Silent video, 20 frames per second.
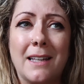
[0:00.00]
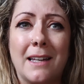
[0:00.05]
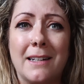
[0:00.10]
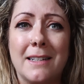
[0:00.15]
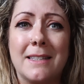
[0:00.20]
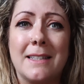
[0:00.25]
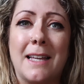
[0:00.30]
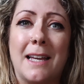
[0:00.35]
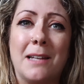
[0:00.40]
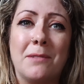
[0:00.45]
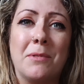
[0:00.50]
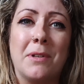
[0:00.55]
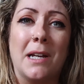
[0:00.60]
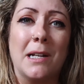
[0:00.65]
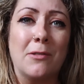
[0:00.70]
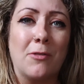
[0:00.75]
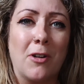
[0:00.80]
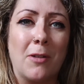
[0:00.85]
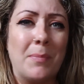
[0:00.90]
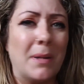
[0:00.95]
of sad. When
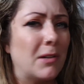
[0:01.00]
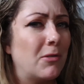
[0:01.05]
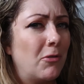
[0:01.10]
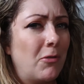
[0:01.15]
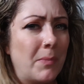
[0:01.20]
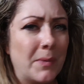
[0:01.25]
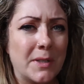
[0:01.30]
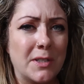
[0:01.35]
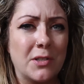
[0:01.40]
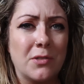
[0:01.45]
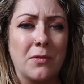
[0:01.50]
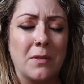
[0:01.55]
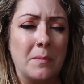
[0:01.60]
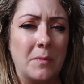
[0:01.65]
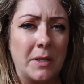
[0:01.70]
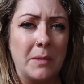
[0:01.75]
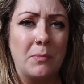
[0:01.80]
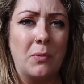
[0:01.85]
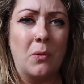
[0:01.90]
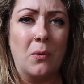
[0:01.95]
I grew up
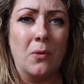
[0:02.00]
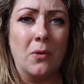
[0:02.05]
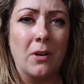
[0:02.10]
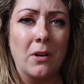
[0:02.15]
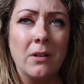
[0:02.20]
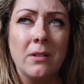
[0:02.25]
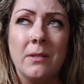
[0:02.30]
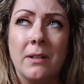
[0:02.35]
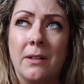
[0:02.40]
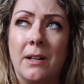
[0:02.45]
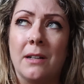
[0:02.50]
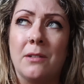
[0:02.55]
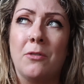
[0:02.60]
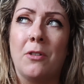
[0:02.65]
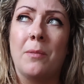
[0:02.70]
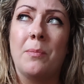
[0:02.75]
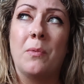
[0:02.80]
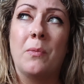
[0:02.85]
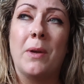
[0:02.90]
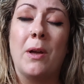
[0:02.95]
extremely poor. I
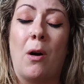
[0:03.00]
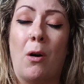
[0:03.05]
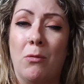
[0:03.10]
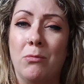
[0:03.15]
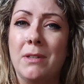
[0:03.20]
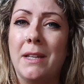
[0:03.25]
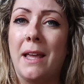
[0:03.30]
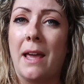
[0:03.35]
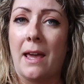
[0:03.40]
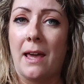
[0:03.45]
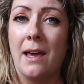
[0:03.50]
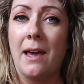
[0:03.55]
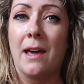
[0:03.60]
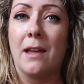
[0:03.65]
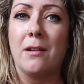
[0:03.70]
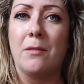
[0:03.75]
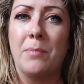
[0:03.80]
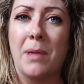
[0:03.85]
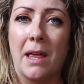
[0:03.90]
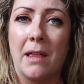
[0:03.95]
grew up and we only
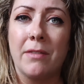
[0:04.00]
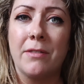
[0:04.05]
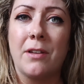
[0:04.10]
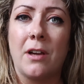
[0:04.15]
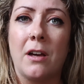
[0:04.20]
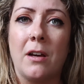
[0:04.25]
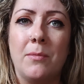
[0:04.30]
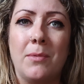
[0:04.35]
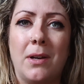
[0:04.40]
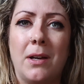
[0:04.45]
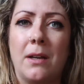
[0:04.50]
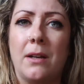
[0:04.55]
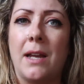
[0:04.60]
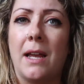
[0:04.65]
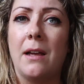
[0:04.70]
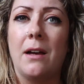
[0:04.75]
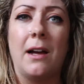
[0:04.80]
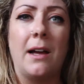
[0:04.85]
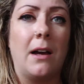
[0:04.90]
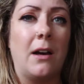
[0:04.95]
had a bathtub, a
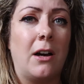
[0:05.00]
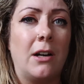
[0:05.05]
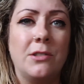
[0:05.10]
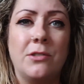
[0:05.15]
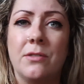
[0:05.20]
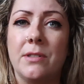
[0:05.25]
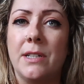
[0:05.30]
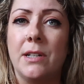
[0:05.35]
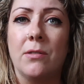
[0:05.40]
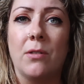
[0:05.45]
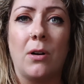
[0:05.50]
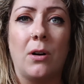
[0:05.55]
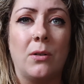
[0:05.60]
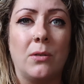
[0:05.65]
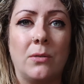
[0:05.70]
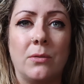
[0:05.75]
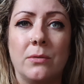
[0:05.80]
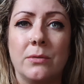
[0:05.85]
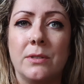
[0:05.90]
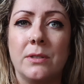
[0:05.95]

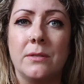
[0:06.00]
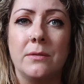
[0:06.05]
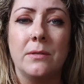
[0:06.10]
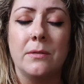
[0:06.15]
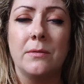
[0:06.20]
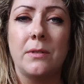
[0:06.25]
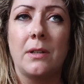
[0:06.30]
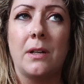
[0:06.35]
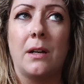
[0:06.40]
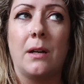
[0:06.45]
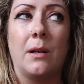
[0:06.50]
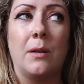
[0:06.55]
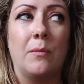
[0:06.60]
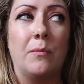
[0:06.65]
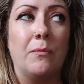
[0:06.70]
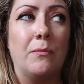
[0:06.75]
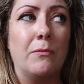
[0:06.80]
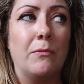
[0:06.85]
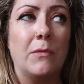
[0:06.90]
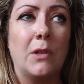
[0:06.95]
100-year-old
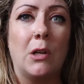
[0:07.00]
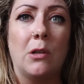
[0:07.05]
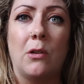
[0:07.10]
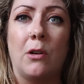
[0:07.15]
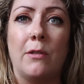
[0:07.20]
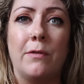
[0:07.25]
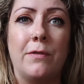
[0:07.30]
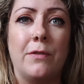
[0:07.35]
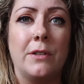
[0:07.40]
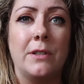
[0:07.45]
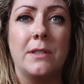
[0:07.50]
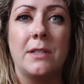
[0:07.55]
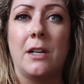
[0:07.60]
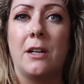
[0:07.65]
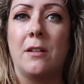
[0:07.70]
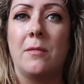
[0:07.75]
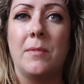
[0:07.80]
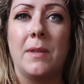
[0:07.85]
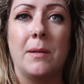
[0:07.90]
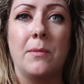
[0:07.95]
clawfoot
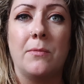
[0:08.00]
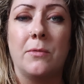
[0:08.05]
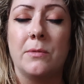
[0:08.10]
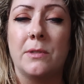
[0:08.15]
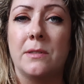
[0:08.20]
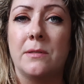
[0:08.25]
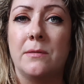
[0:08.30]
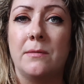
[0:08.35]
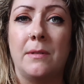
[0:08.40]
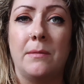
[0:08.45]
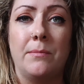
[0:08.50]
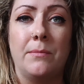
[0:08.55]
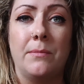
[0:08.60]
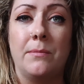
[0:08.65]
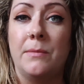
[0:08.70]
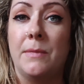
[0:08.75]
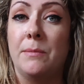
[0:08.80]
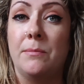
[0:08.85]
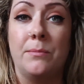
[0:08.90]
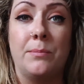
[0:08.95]
tub that was
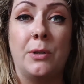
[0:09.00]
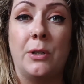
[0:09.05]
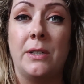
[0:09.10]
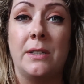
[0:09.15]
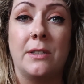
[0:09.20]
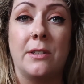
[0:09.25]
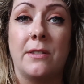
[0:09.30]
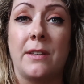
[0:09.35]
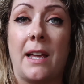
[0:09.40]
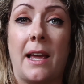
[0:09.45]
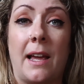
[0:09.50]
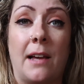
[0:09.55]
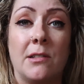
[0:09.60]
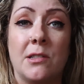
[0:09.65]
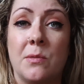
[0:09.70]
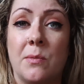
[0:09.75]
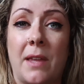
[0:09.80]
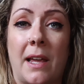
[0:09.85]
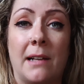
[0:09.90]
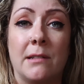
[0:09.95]
put into the
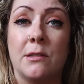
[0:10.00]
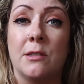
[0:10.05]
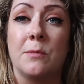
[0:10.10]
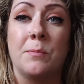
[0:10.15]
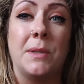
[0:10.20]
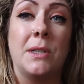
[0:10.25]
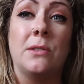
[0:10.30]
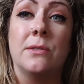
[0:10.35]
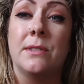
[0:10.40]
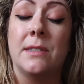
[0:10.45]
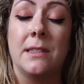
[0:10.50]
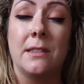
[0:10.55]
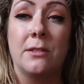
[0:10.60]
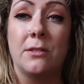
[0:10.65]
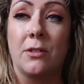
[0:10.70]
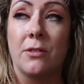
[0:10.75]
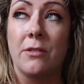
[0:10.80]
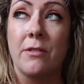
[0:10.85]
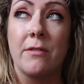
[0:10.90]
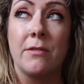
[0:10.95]
house when the house was built at the
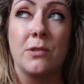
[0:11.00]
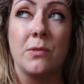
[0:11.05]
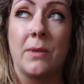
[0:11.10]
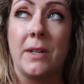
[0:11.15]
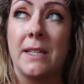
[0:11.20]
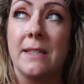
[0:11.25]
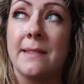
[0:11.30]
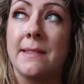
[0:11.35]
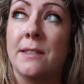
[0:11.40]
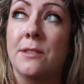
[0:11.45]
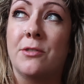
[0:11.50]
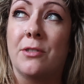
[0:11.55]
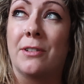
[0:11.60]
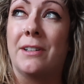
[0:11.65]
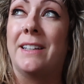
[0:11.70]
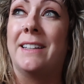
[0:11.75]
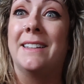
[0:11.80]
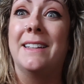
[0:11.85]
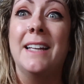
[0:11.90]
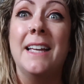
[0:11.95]
turn of the 20th
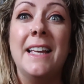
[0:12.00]
century.